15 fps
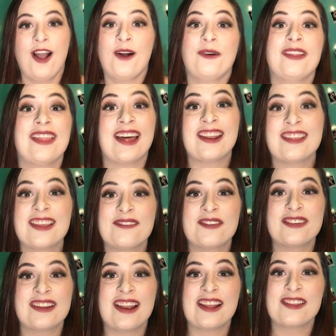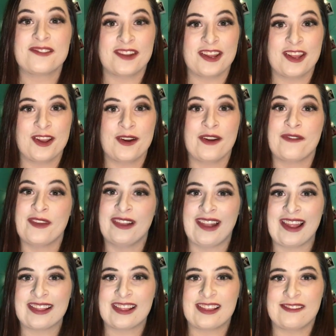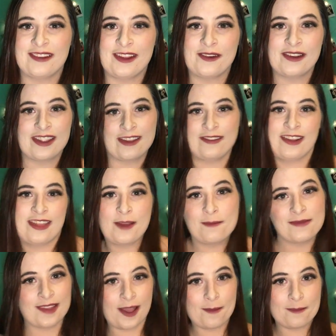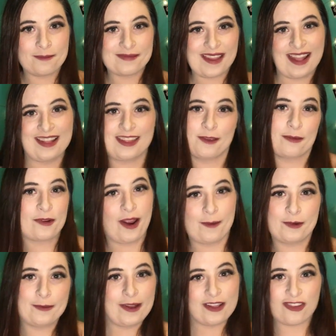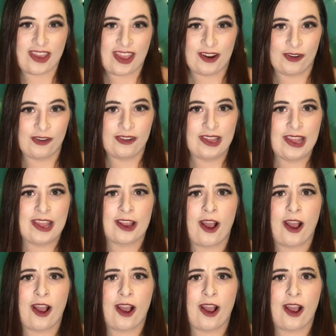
Well, that is it for today's video. If you like this video, give it a thumbs up and subscribe to my channel.